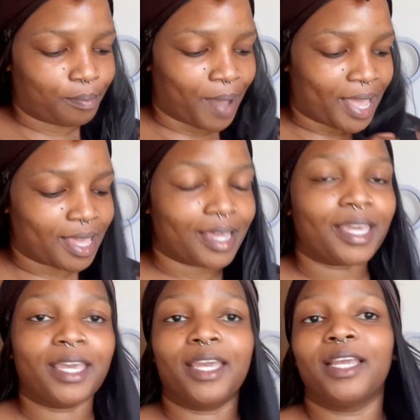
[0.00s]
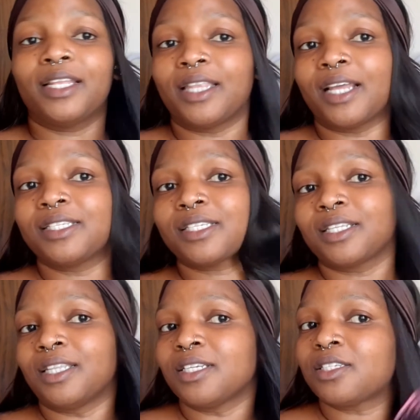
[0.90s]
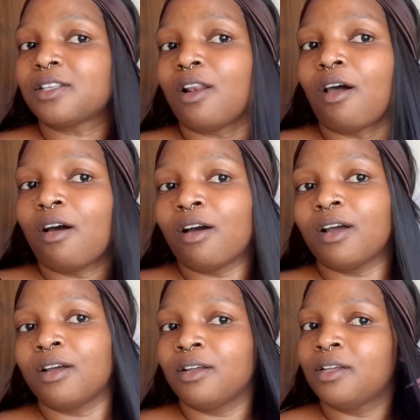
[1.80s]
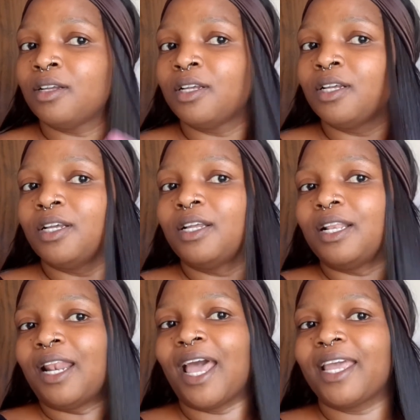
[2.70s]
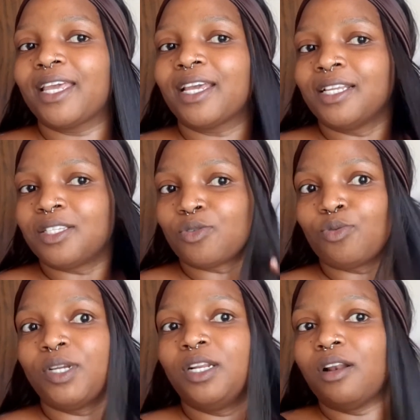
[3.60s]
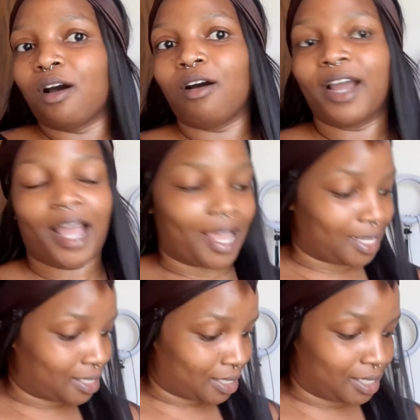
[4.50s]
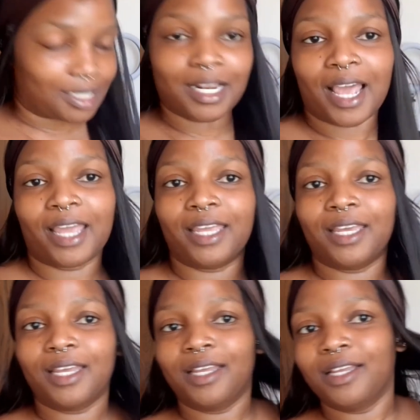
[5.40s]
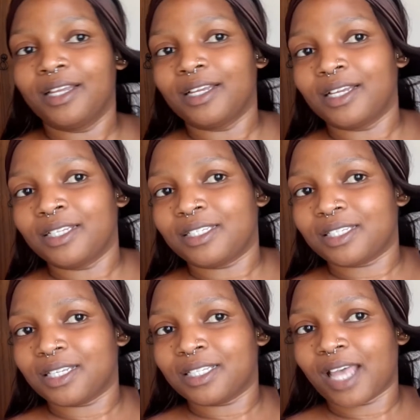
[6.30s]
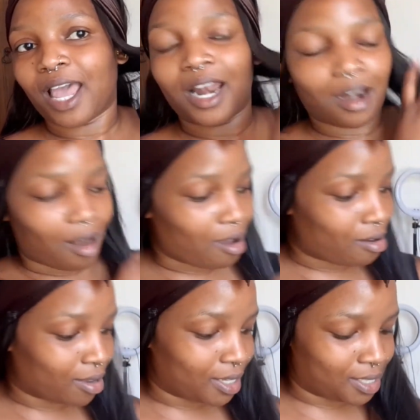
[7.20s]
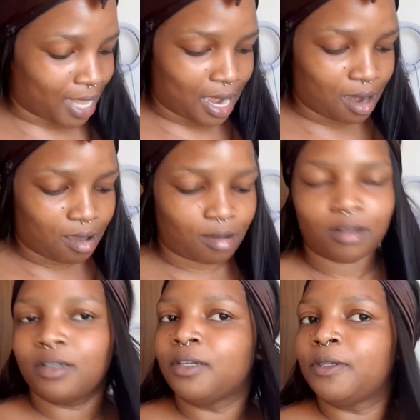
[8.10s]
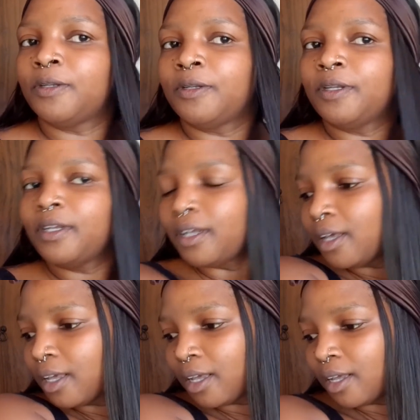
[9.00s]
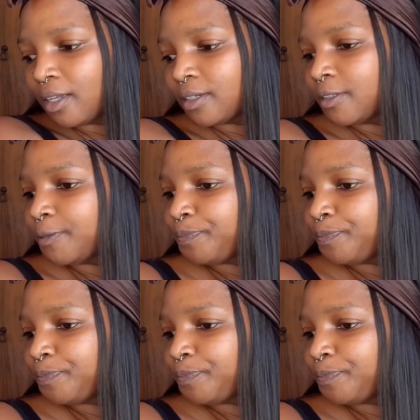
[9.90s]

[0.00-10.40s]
buying hair that's this long. Like, it's really long, guys. It's like, it's hella long. It's hella long. And